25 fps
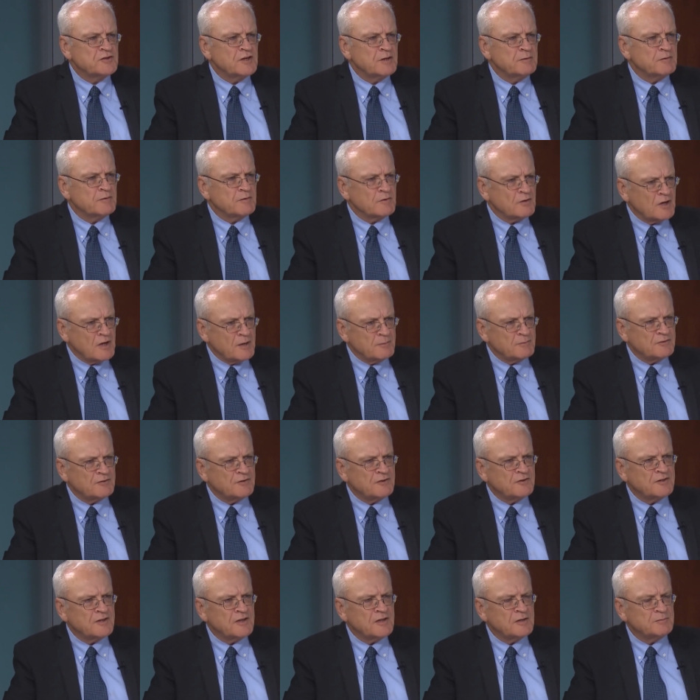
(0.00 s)
Chamber of Commerce
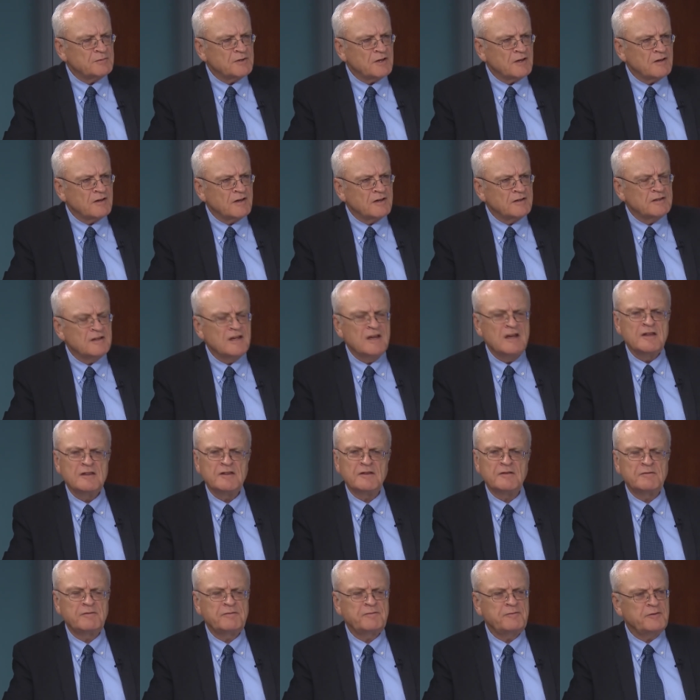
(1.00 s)
is getting behind,
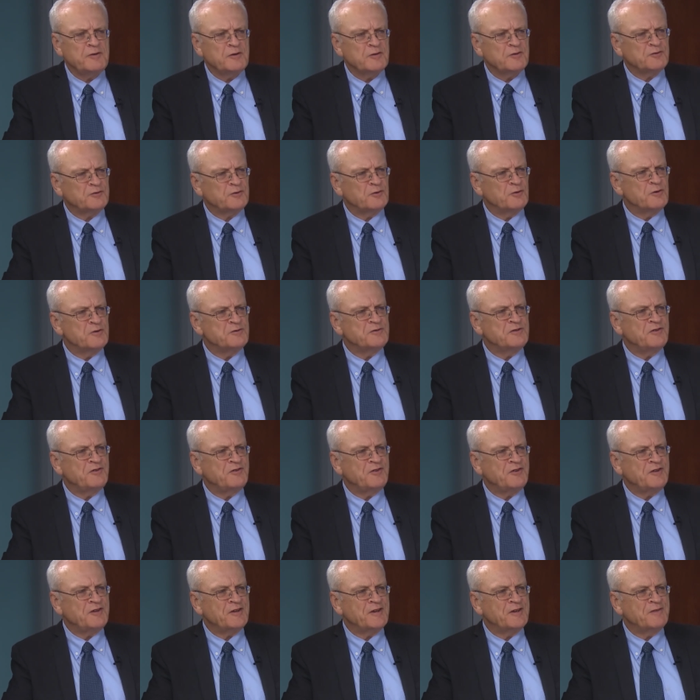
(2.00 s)
the fierce
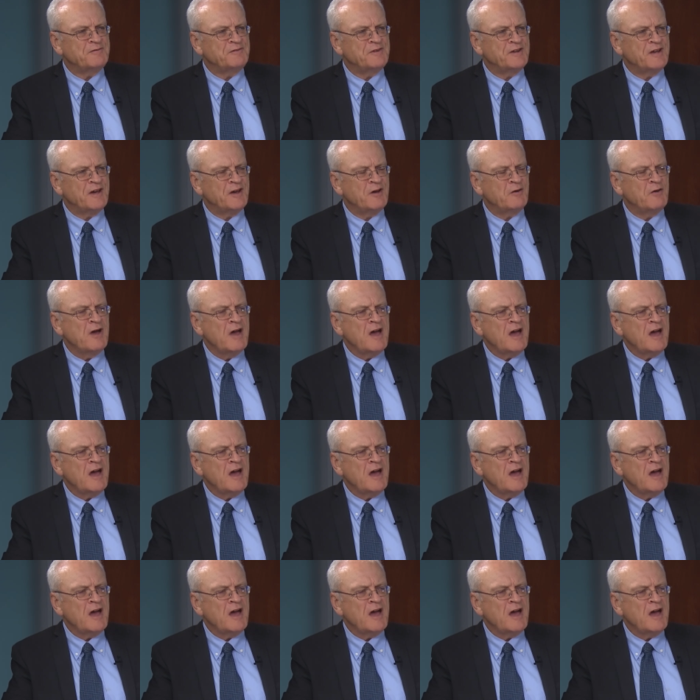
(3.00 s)
urgency of now.